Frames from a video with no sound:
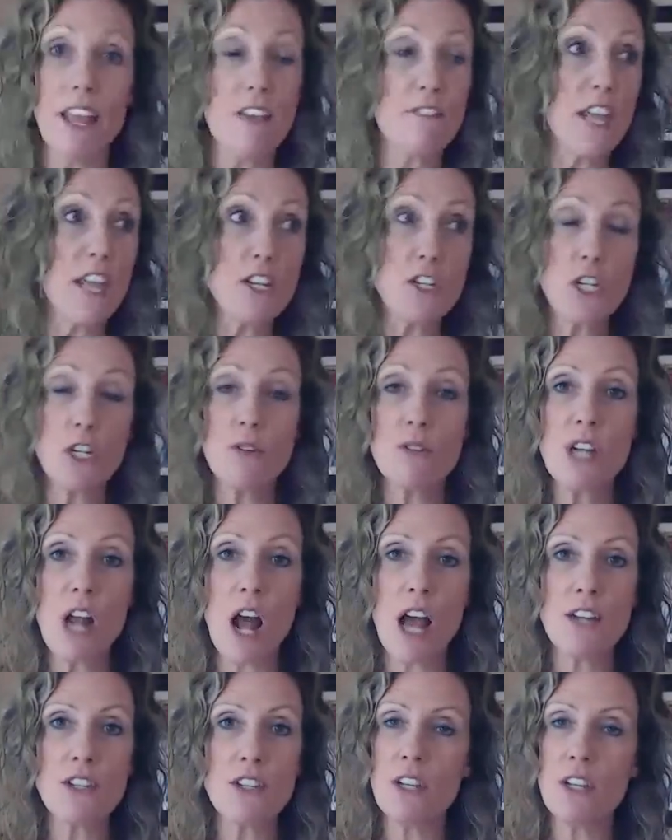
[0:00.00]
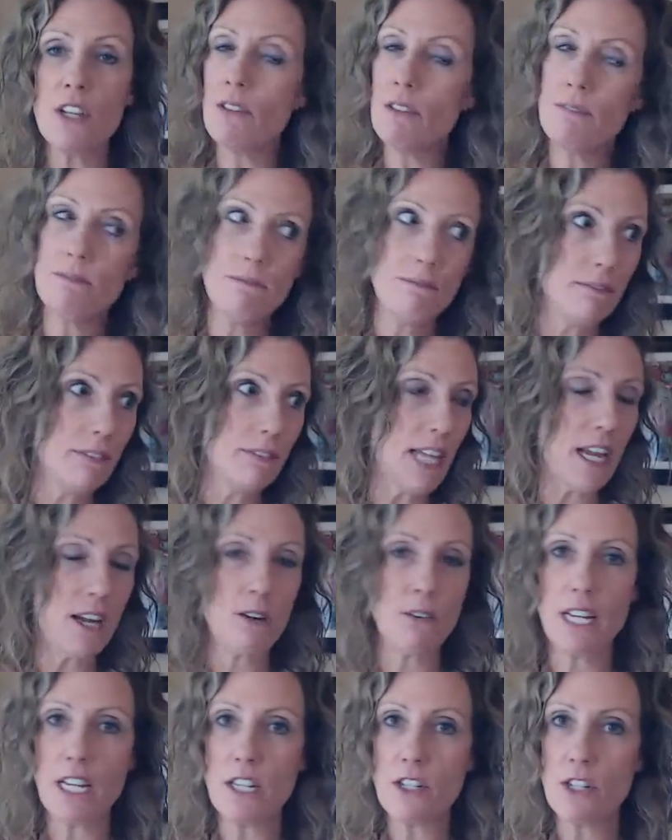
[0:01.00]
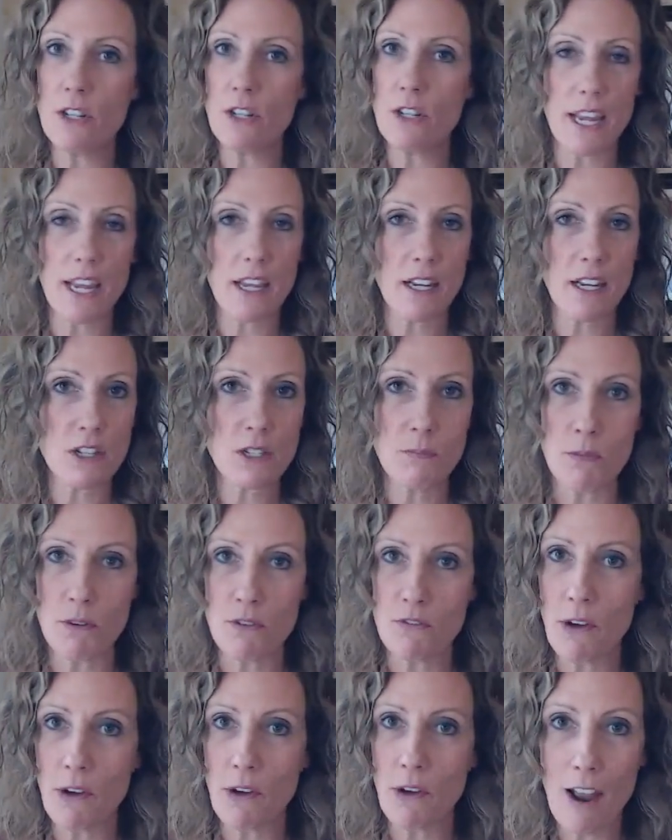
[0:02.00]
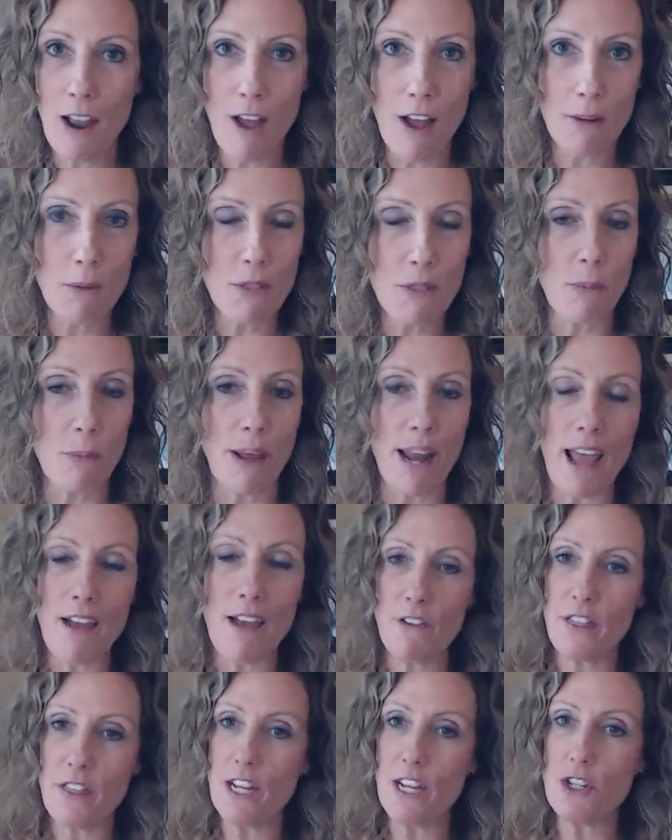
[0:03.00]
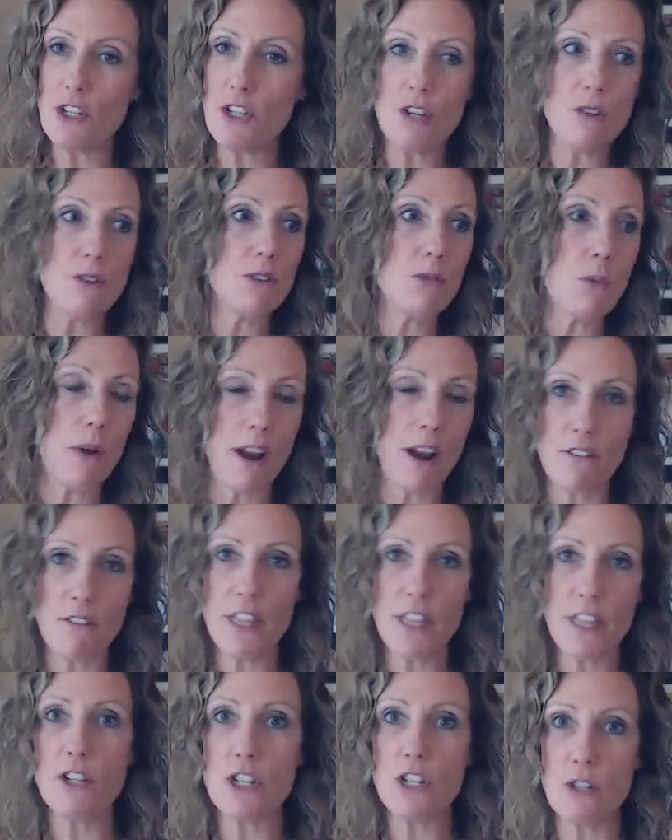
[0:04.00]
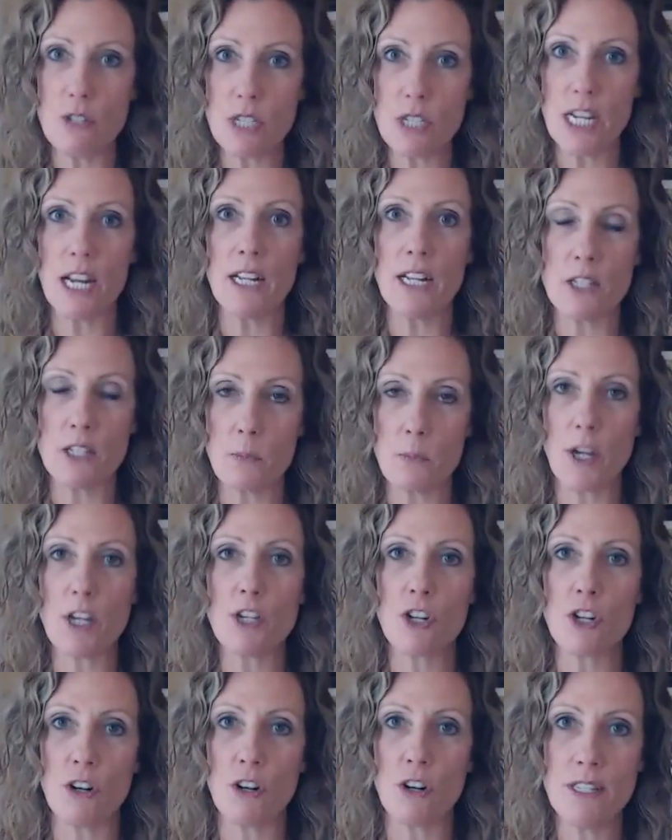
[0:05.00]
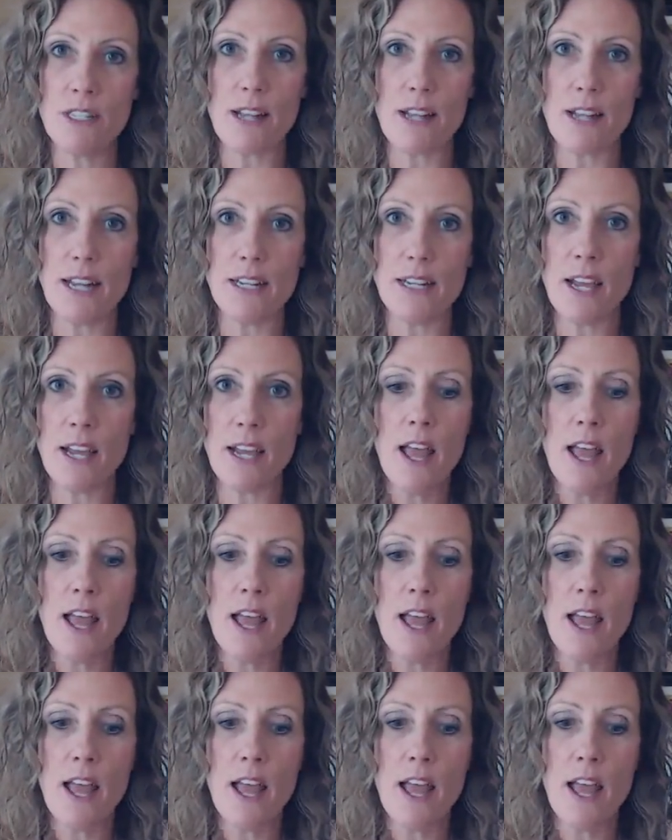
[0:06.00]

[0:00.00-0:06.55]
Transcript: If they choose not to, they don't need to. They can just move right along with whatever they choose, wherever they choose to get inspiration or insight.